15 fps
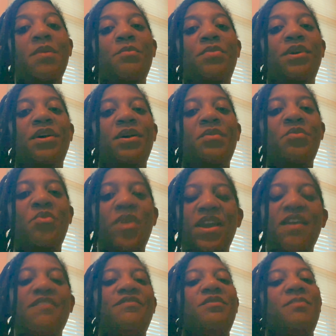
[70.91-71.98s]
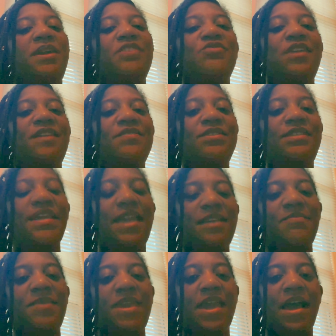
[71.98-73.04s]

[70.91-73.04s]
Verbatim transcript: But wherever my travels take me,